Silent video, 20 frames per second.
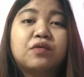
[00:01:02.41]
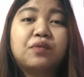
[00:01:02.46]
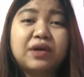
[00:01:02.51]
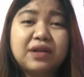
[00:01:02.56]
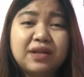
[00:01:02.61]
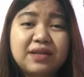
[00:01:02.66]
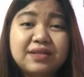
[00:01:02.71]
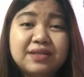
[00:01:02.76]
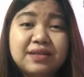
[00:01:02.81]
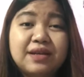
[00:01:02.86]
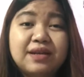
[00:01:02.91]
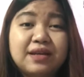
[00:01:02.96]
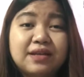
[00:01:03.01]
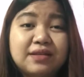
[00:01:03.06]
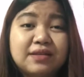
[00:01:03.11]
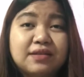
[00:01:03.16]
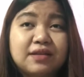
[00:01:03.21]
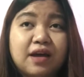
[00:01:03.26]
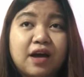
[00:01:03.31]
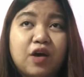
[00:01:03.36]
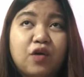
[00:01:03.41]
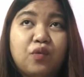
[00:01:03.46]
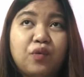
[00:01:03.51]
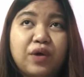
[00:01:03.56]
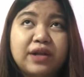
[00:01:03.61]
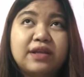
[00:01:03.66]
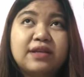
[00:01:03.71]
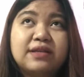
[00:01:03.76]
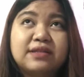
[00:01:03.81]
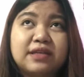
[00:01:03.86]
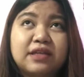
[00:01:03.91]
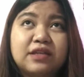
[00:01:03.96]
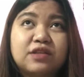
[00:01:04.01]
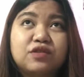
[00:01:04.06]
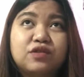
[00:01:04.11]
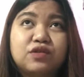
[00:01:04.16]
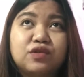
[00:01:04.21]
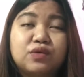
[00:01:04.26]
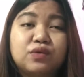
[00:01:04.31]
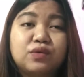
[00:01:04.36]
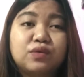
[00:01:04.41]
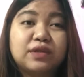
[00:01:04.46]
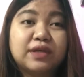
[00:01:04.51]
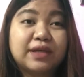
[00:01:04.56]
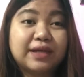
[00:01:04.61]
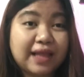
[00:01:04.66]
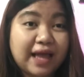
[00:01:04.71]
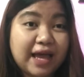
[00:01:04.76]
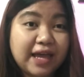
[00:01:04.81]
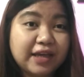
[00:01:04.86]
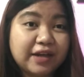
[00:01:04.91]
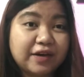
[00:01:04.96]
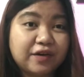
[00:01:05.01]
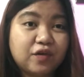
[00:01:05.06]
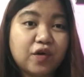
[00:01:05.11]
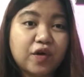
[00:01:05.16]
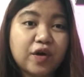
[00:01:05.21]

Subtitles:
what is it to the client,